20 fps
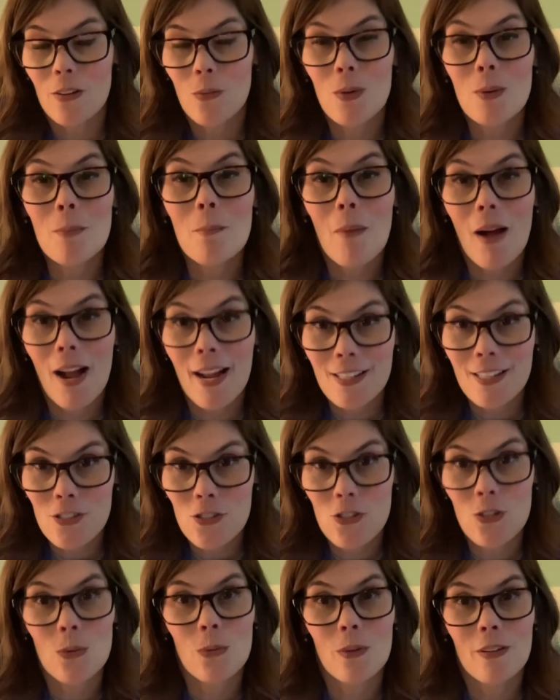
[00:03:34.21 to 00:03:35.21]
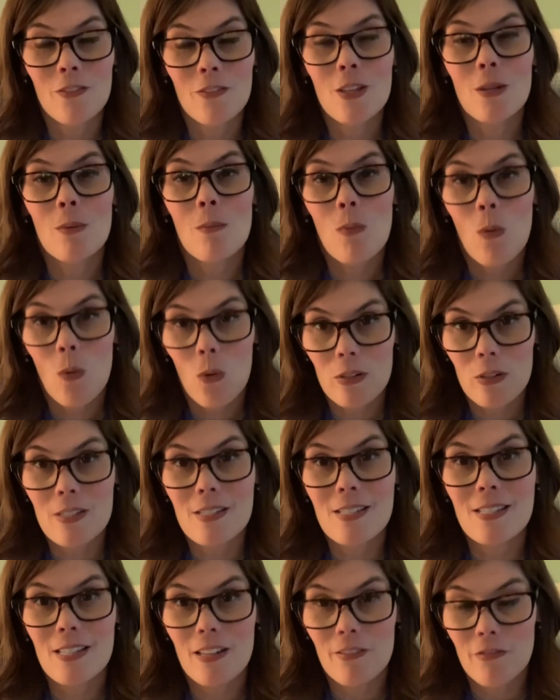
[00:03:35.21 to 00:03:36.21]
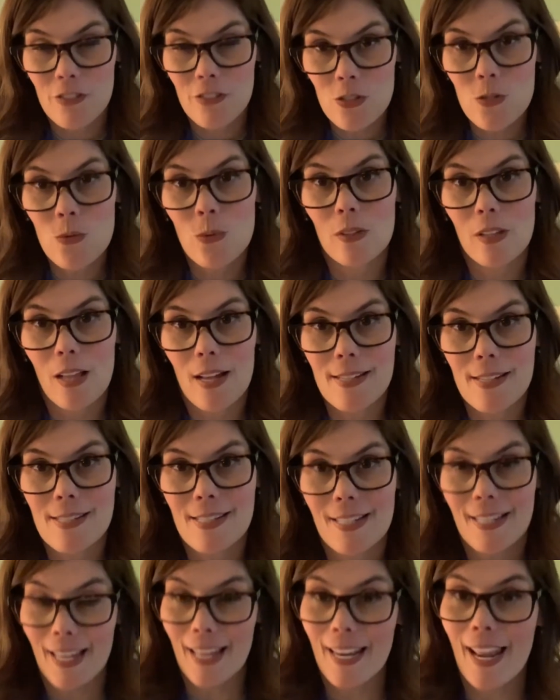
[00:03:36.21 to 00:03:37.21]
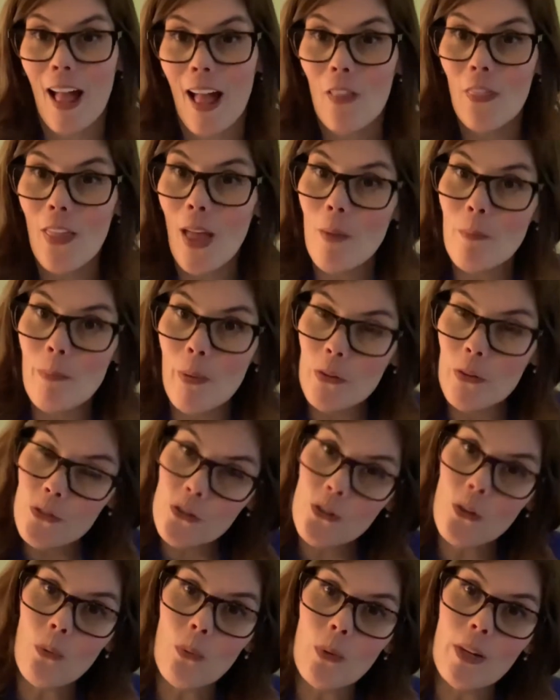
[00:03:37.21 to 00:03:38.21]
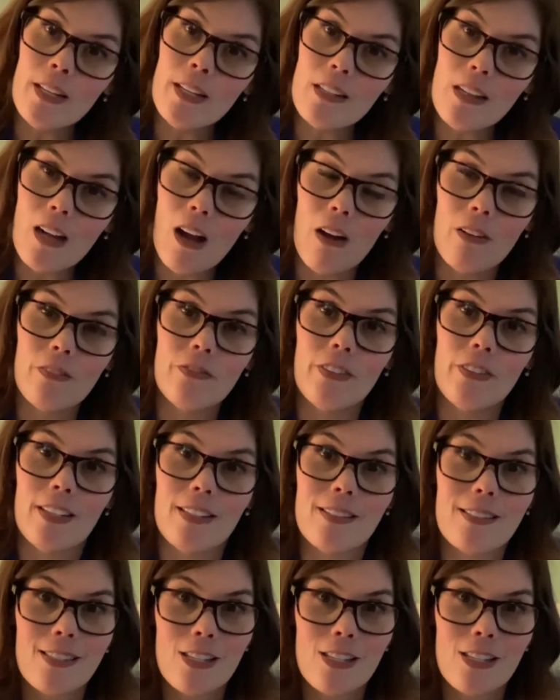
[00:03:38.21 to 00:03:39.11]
reminds you of the importance of visualizing and how that builds your reading confidence,